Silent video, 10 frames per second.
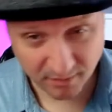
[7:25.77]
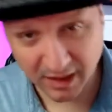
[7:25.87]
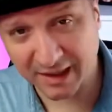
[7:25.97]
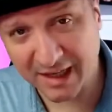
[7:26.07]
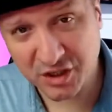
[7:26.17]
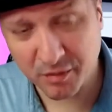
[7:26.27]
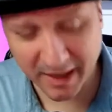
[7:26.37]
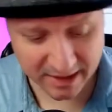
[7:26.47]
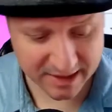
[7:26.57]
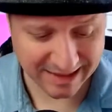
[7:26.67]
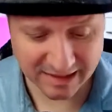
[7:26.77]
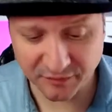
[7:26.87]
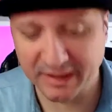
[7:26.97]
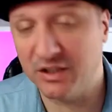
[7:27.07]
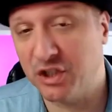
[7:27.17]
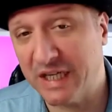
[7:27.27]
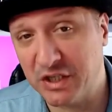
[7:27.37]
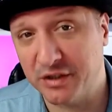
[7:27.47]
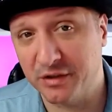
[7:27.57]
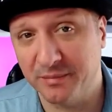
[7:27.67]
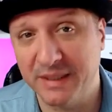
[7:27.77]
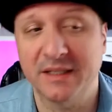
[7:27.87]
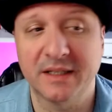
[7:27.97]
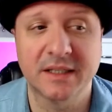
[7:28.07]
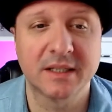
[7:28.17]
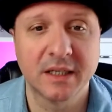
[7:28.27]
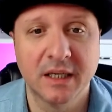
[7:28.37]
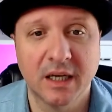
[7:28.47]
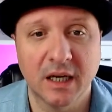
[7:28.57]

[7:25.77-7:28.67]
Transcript: unless you make a significant change in your business,